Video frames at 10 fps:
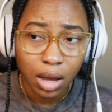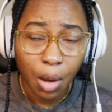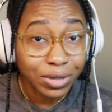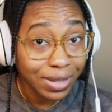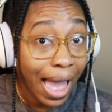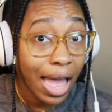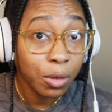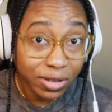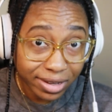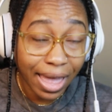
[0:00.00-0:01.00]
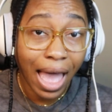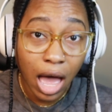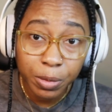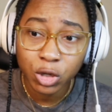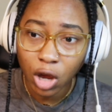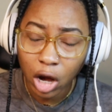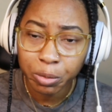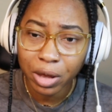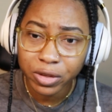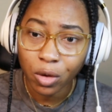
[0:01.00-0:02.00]
It was like a happy shock,
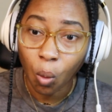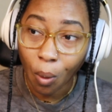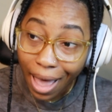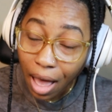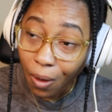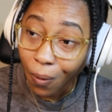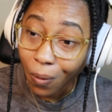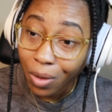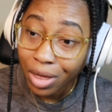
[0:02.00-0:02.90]
but I was like, wow.